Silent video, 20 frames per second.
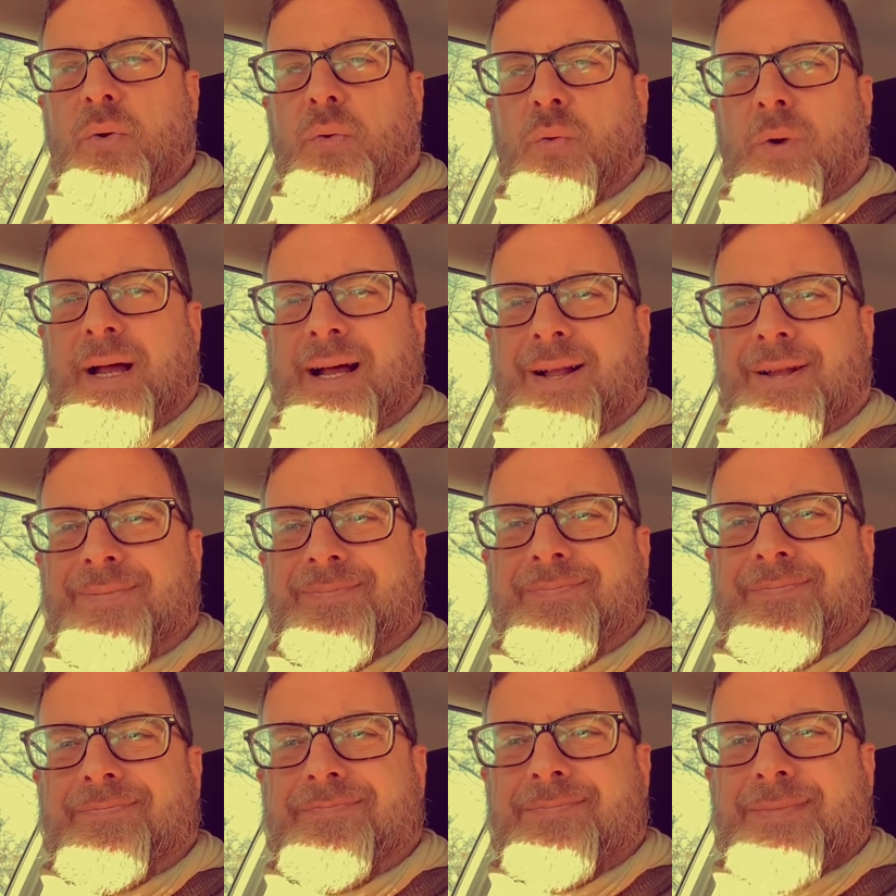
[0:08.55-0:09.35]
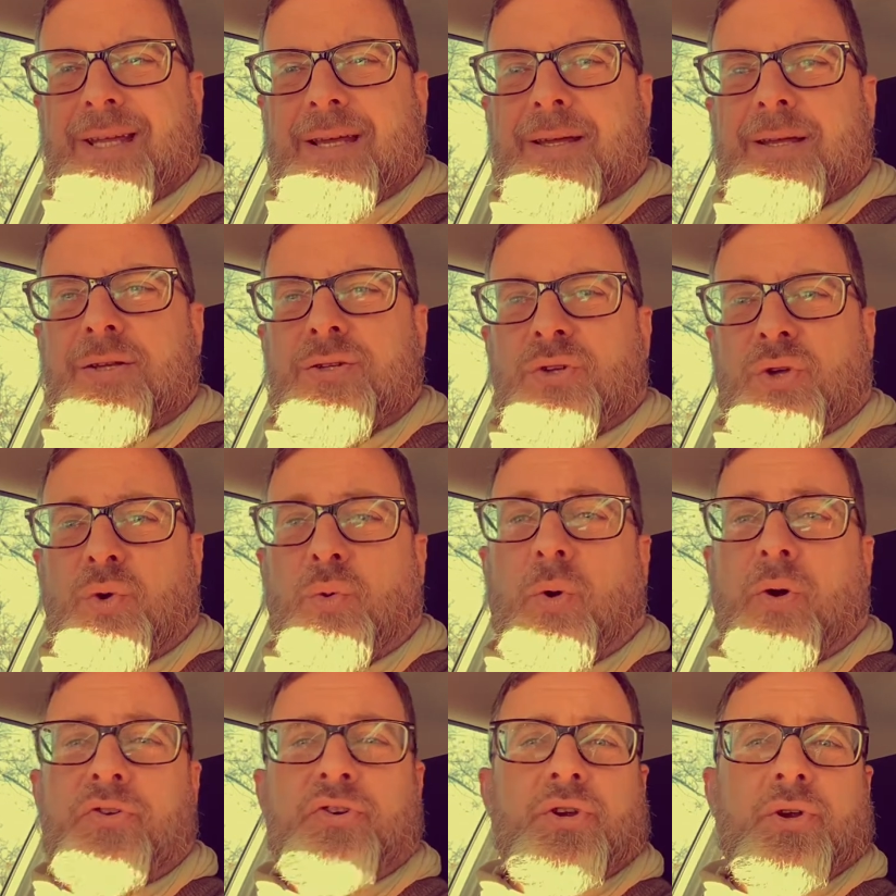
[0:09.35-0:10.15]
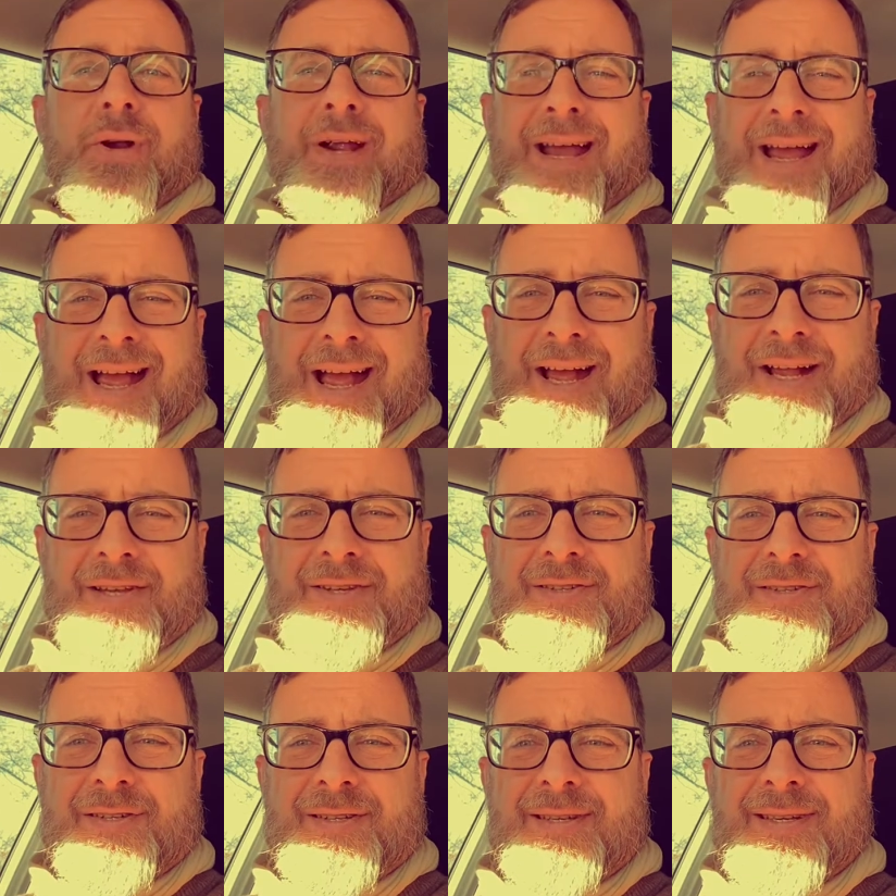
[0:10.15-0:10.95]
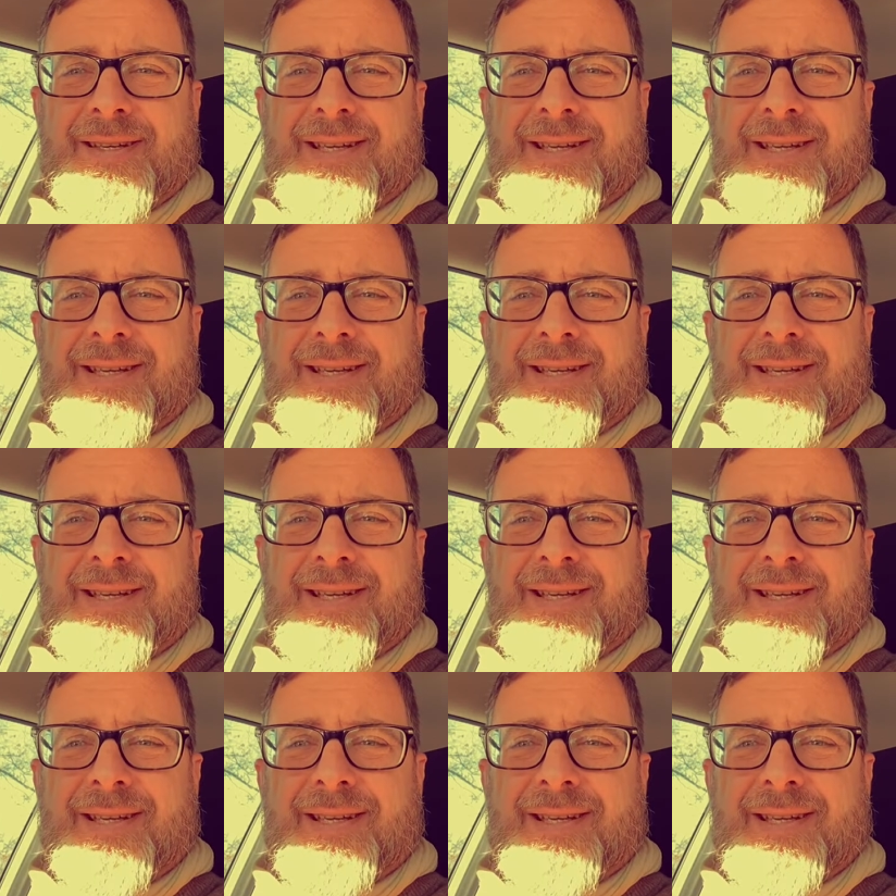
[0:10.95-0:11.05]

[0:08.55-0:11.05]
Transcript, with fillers: Well, to quote your ex,